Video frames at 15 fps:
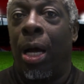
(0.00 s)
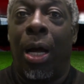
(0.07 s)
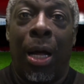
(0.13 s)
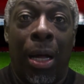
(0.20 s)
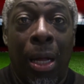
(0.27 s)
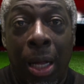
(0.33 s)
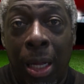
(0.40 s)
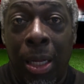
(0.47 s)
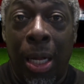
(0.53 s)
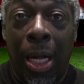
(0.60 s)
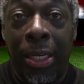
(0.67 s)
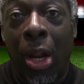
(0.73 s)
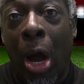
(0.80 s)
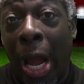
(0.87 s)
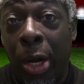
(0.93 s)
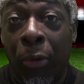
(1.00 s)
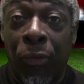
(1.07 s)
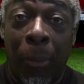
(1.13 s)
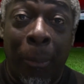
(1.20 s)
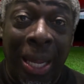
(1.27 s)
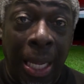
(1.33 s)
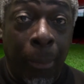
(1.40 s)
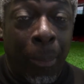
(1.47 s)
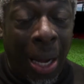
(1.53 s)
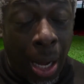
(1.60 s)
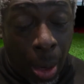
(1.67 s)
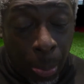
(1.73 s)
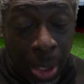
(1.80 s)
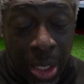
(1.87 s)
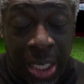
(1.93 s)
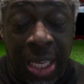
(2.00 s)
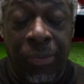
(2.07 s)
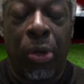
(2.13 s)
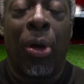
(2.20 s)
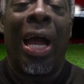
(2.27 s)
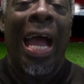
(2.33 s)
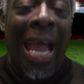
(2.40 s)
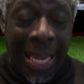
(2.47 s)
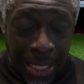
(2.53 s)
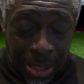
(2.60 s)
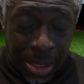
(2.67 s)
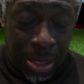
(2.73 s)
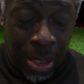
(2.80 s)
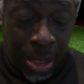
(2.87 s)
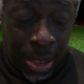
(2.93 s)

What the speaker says: a 9 for me, but I'm going to give you an 8